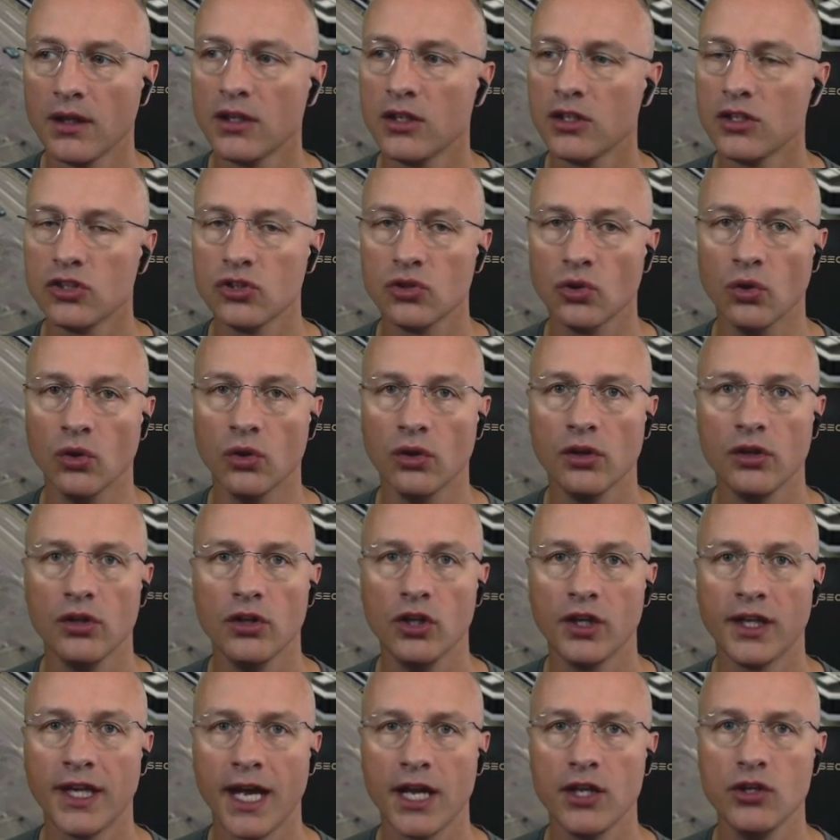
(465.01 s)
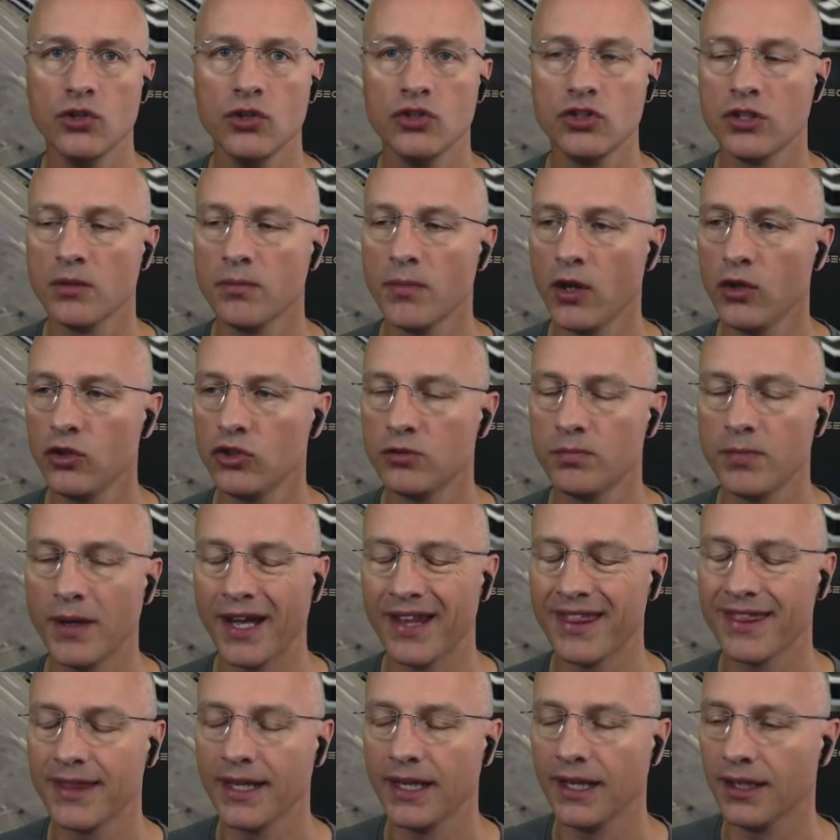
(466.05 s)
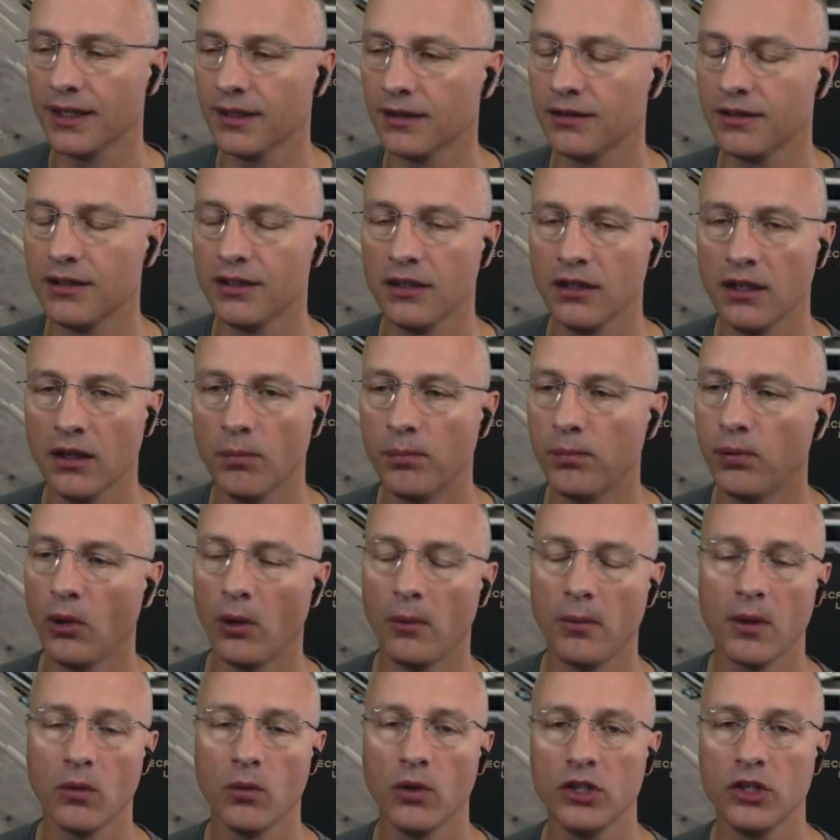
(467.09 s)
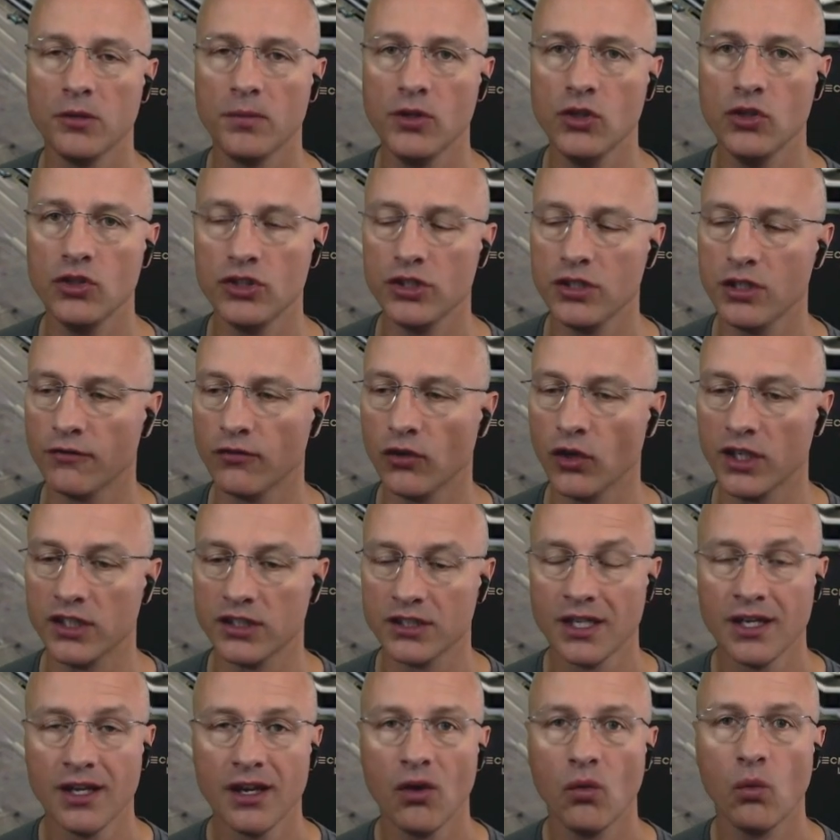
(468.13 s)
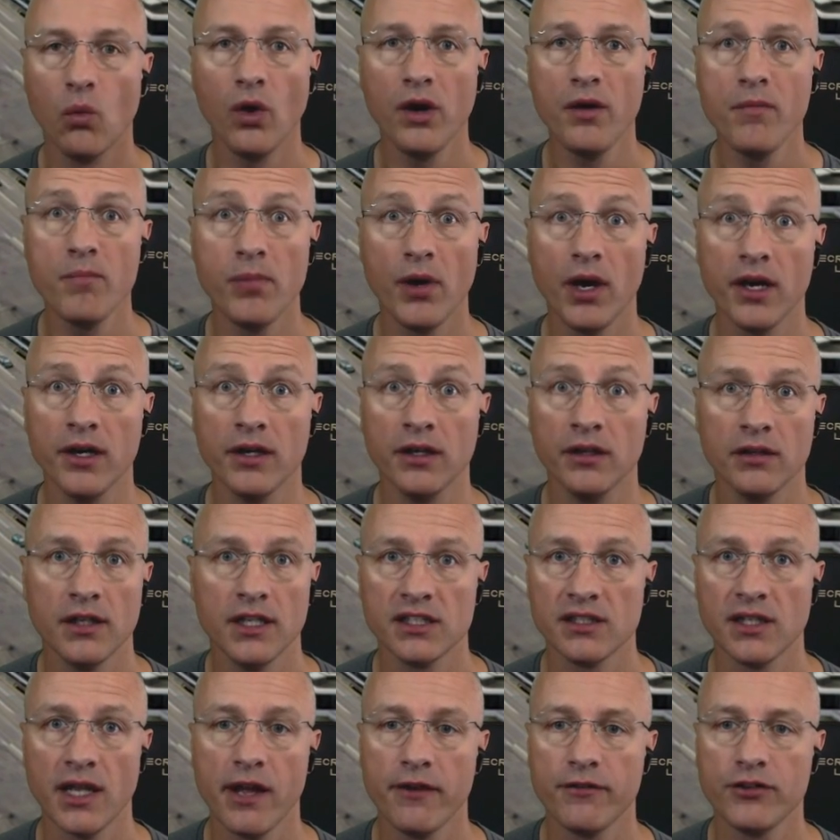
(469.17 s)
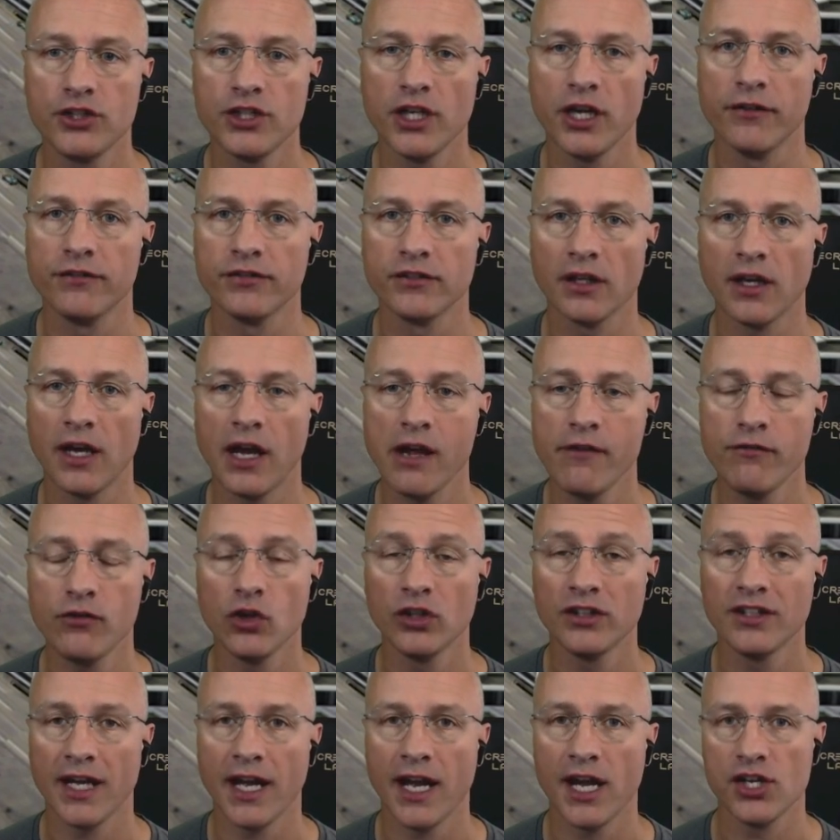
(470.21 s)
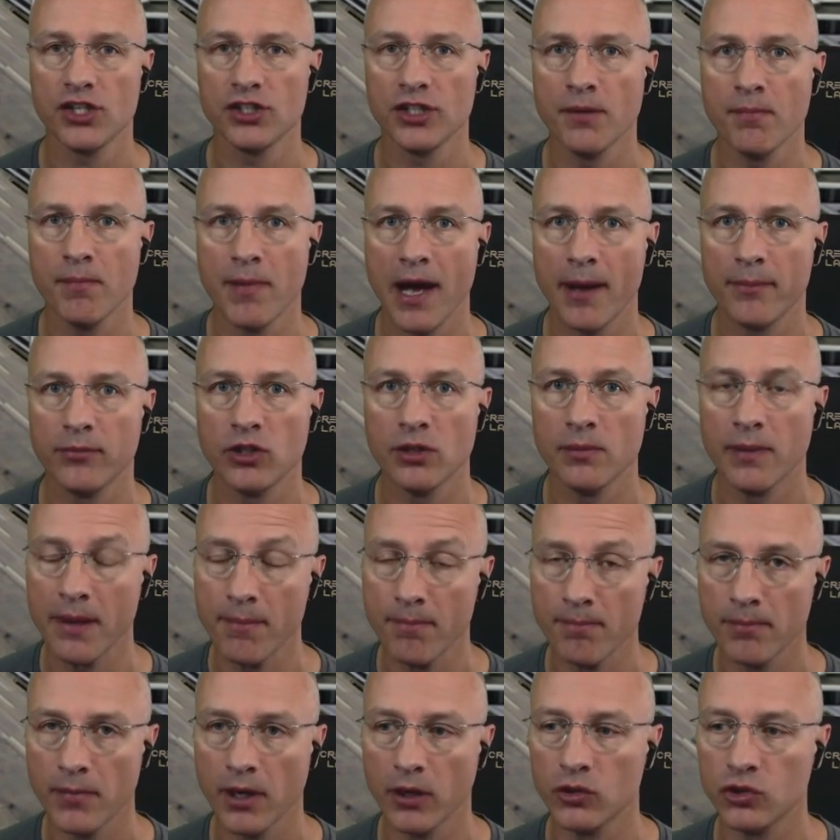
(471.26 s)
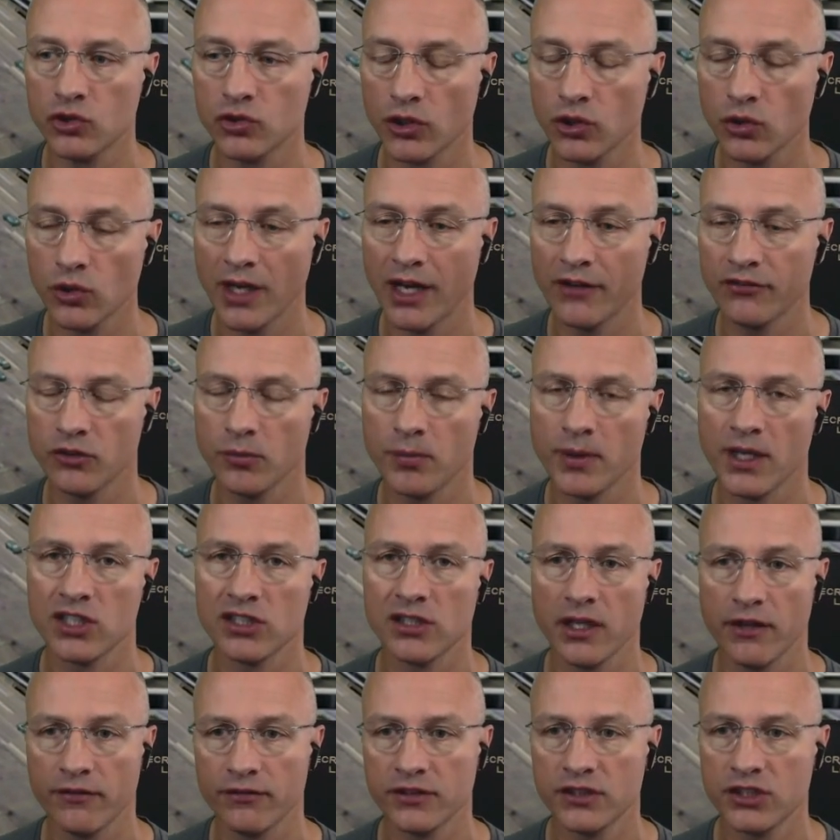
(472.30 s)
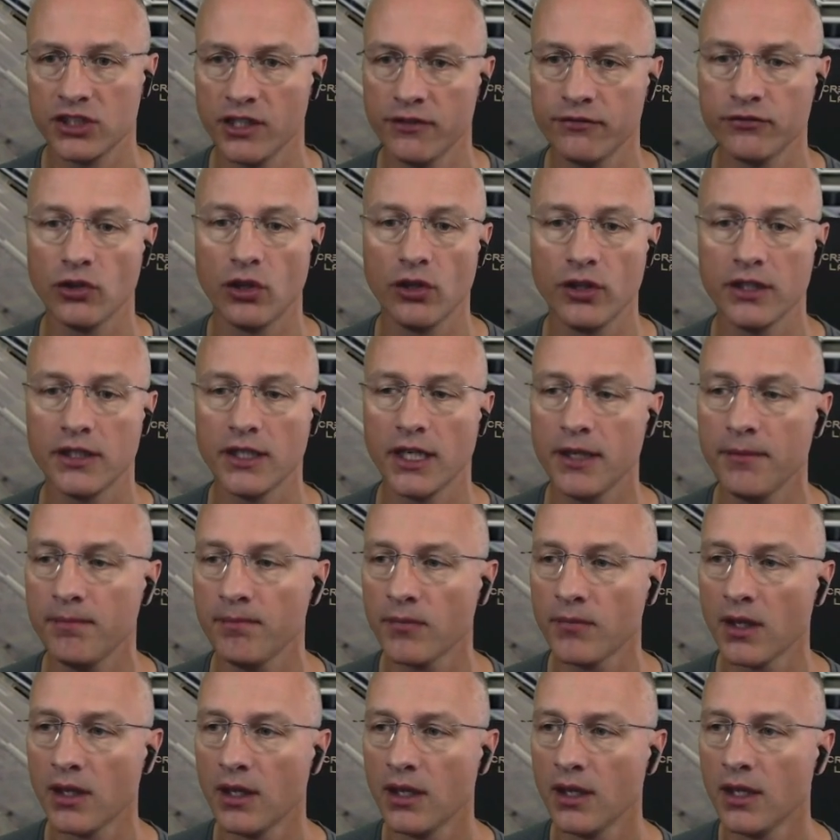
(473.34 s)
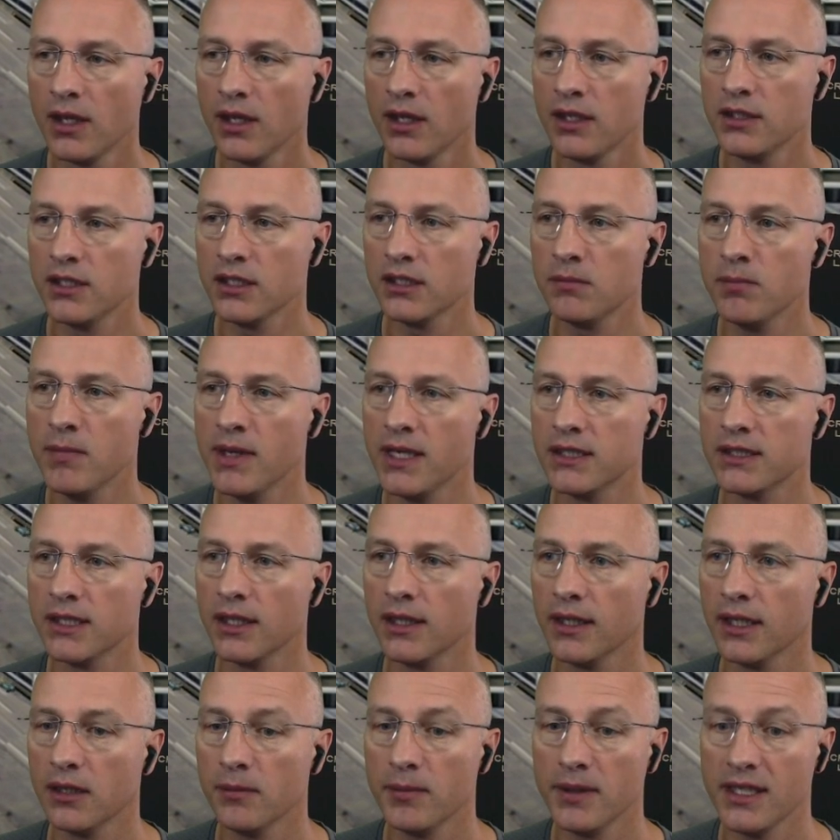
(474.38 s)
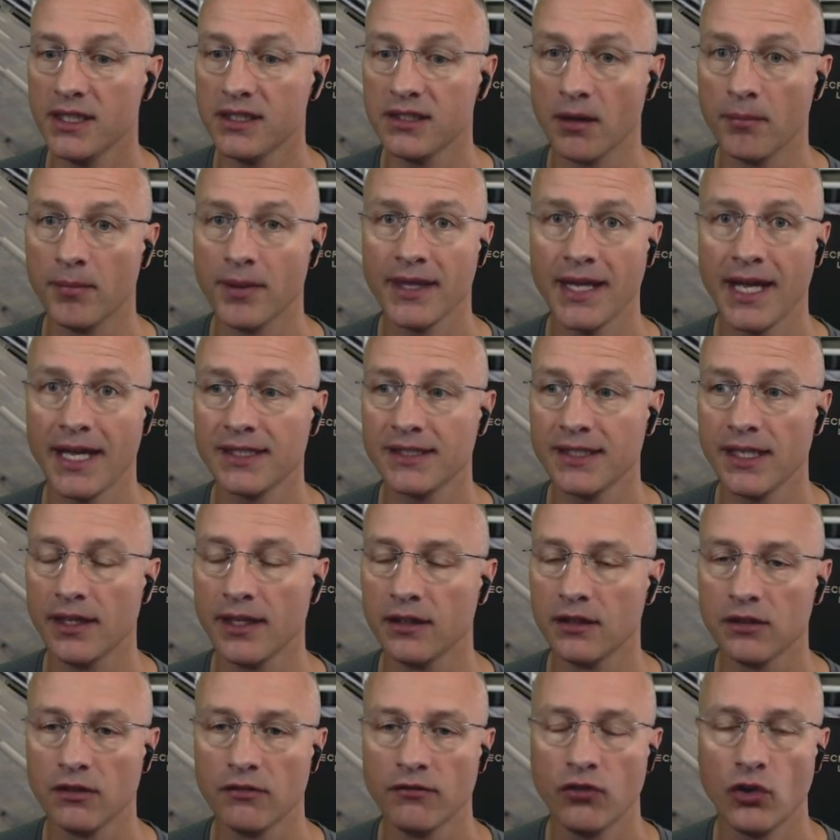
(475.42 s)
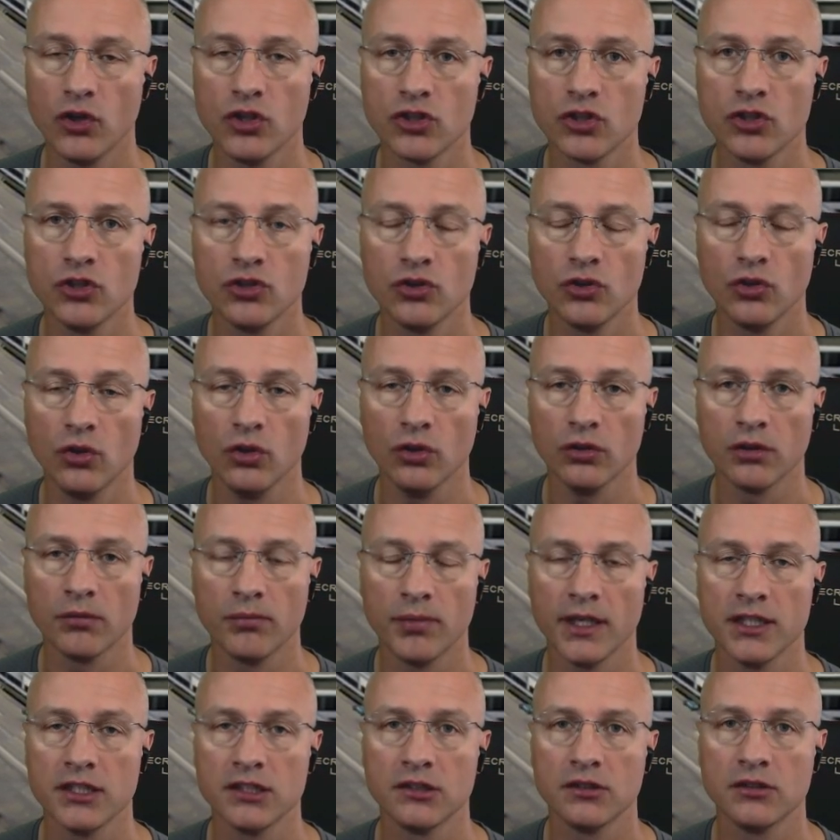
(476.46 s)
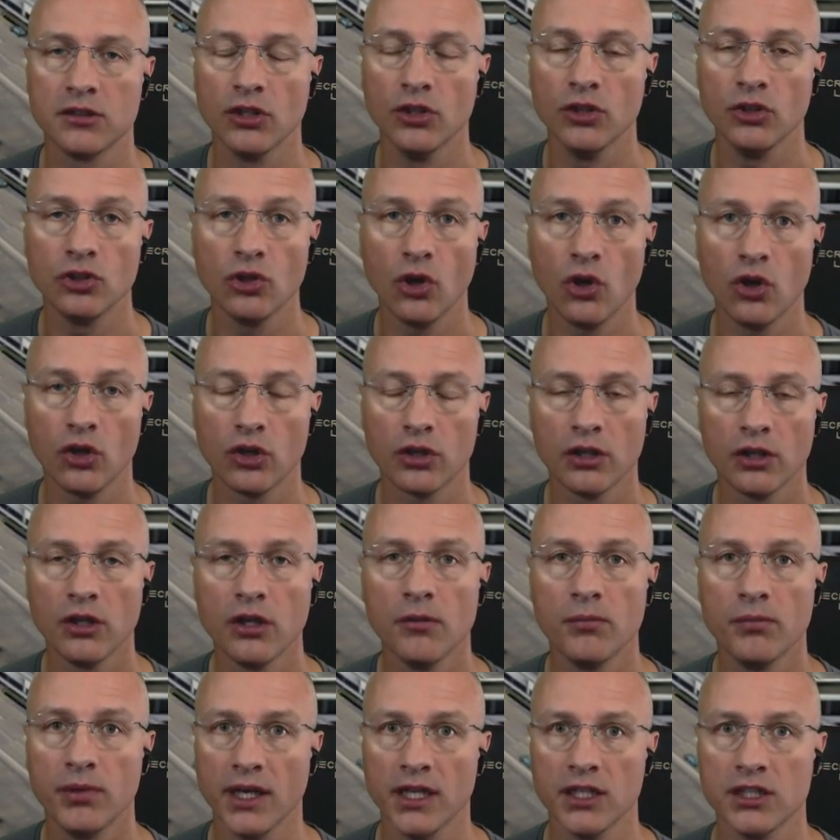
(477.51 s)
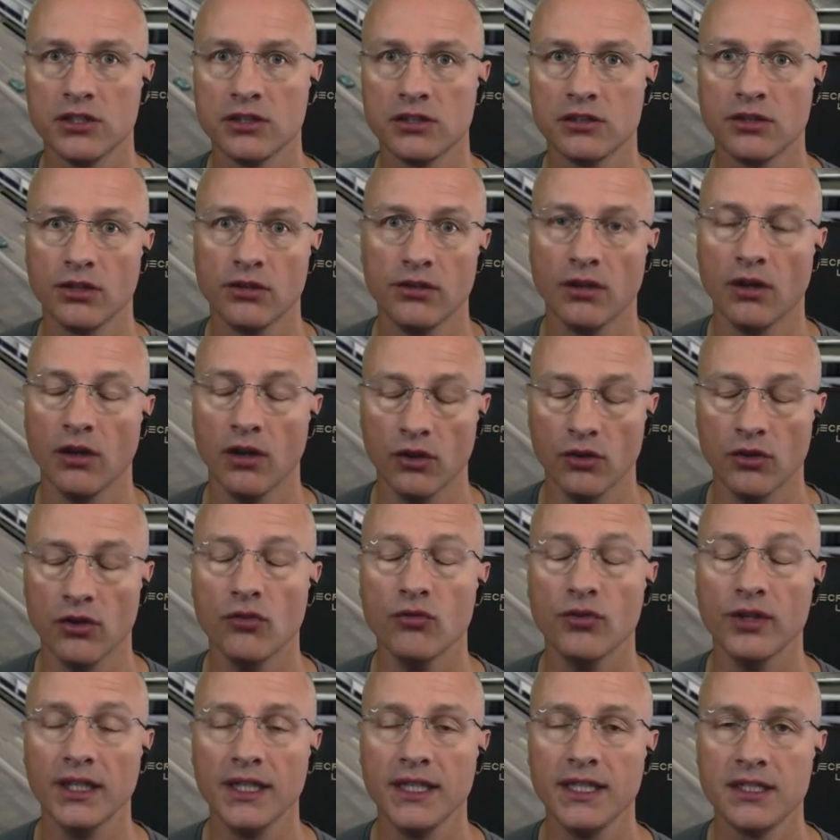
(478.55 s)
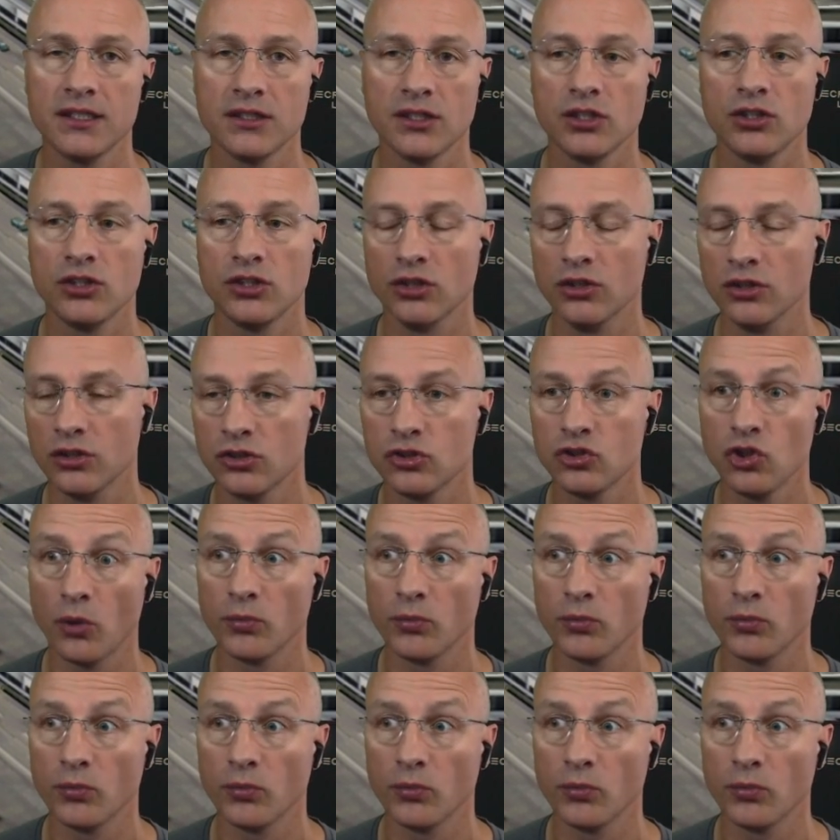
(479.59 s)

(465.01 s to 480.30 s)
So you can use the mouse, but I think you probably want to be using your voice. One button is left shift. I've got to actually map to my mouse, so I don't have to press left shift all the time. Just makes it a little bit easier, but that's it. Voice controlled. Press to talk, press to, or release to stop